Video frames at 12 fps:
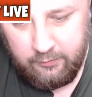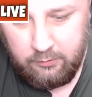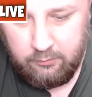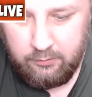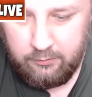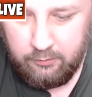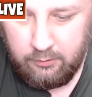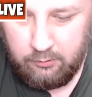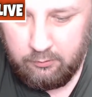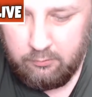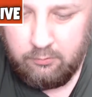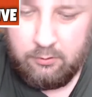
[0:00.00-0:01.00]
We'll have a
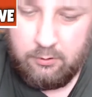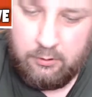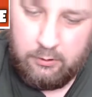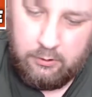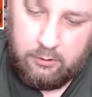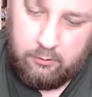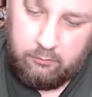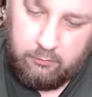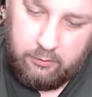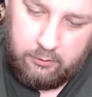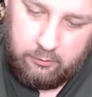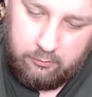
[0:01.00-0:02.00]
little
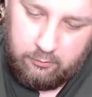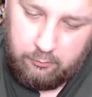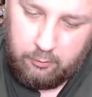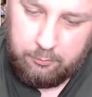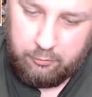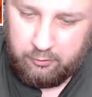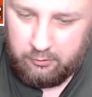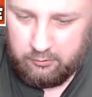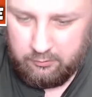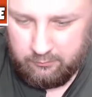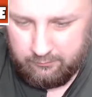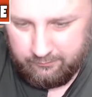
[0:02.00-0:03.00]
rhino
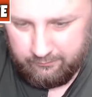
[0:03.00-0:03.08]
eruption.